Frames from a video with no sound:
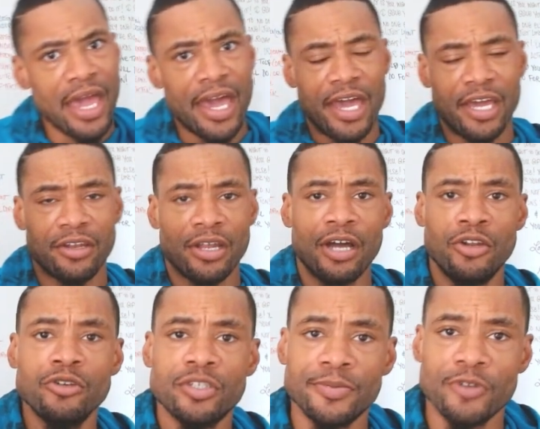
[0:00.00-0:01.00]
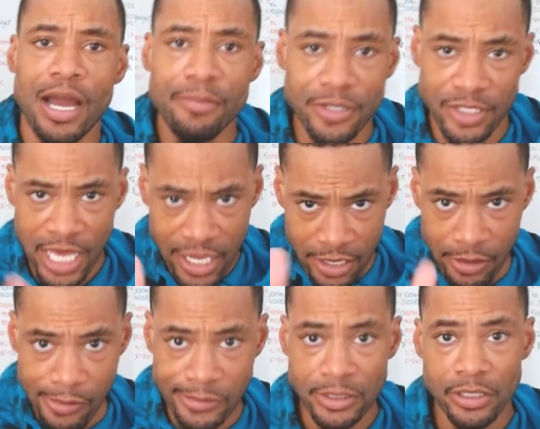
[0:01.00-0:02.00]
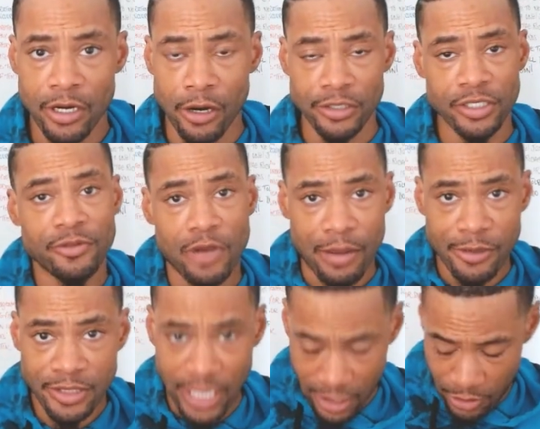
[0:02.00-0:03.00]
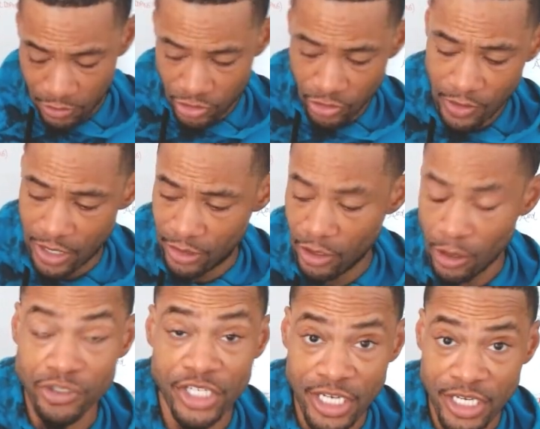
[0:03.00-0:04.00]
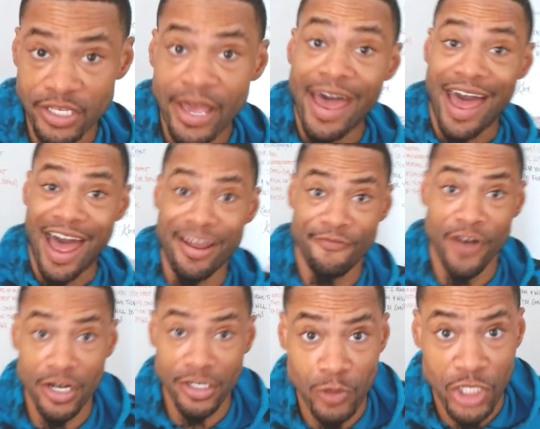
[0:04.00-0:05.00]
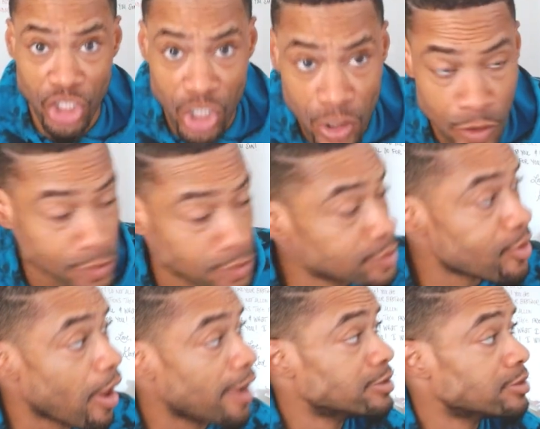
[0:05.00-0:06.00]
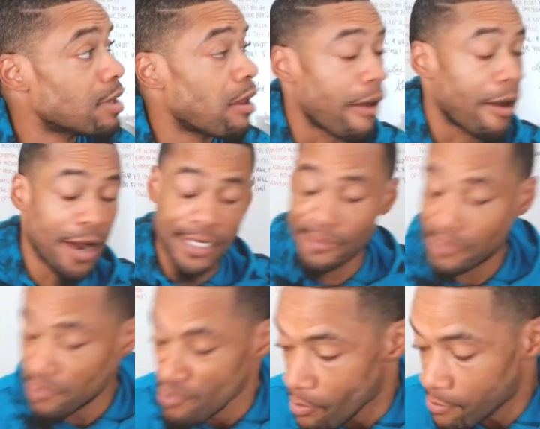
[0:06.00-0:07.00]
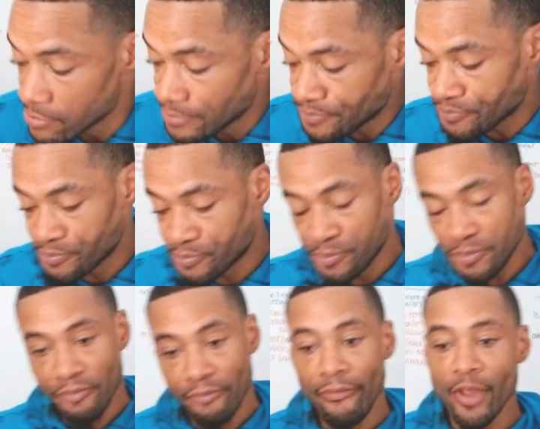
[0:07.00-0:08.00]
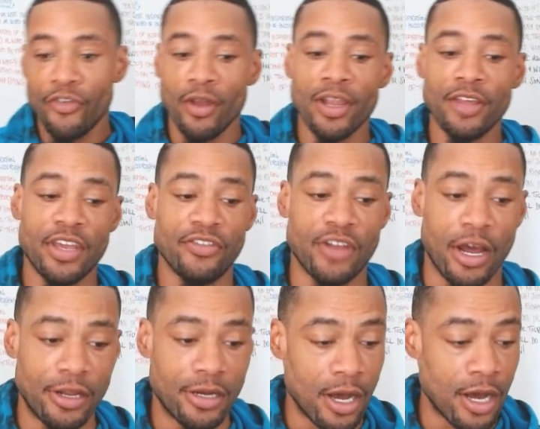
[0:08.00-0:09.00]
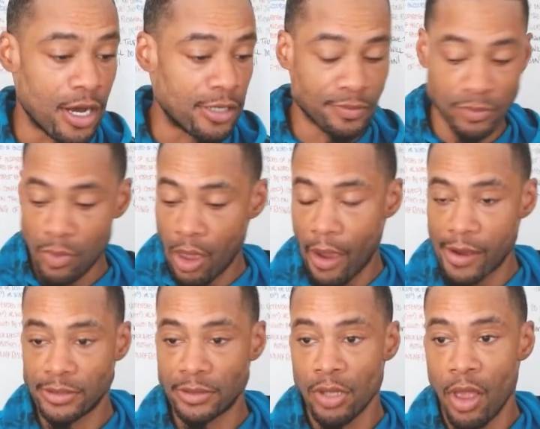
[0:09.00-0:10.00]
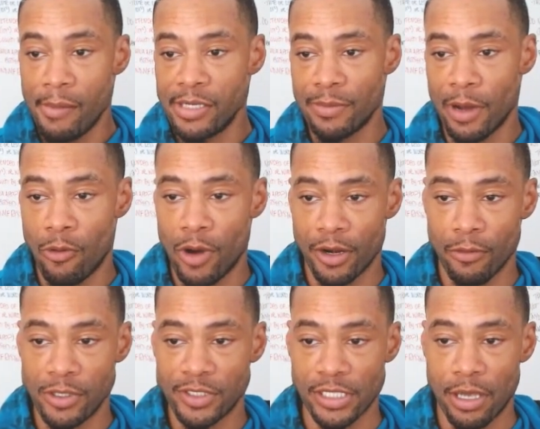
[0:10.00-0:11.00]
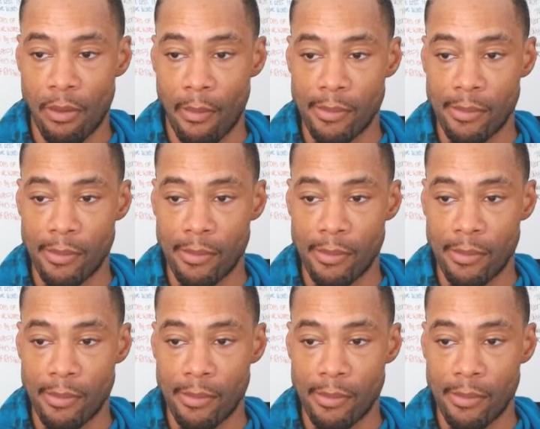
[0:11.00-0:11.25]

And uh, new subscribers, thank you current subscribers, thank you too. And OGs, I fucks with you. All right. So let's get started. Um, let me my water once again.